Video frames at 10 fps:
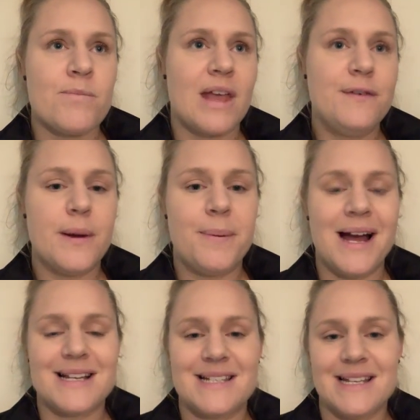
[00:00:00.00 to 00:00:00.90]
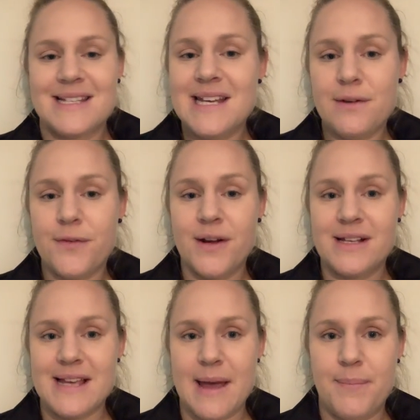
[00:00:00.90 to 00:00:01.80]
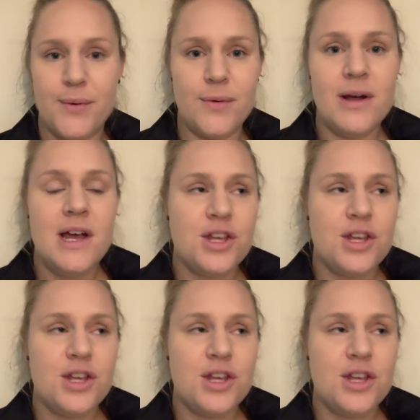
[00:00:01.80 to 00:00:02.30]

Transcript: if you're practicing sit, for example,